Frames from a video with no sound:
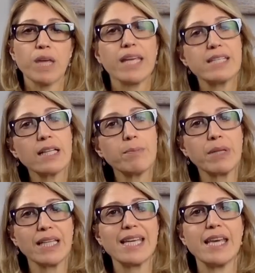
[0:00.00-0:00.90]
seal up the
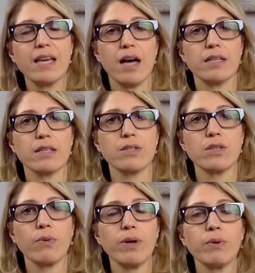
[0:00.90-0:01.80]
leaky gut.
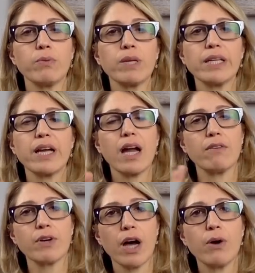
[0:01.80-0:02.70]
So it will really kind
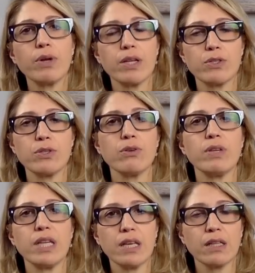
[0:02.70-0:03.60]
of coat and soothe
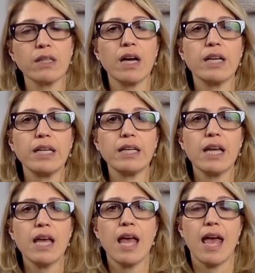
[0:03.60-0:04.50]
and heal the lining
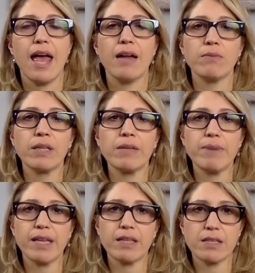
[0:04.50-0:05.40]
and really
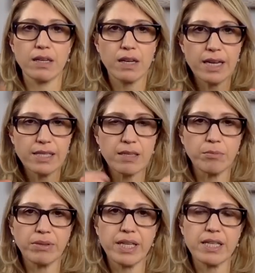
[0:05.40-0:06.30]
make this a nice,
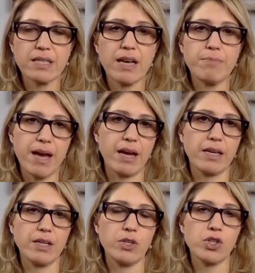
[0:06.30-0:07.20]
complete, tight
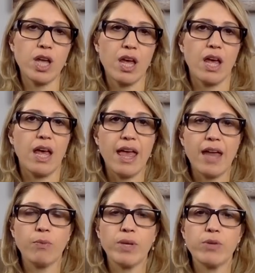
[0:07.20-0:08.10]
package.
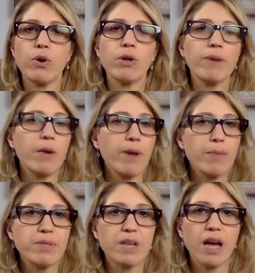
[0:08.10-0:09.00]
And when you go to my
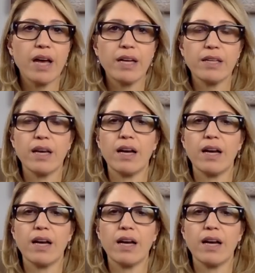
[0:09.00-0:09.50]
website,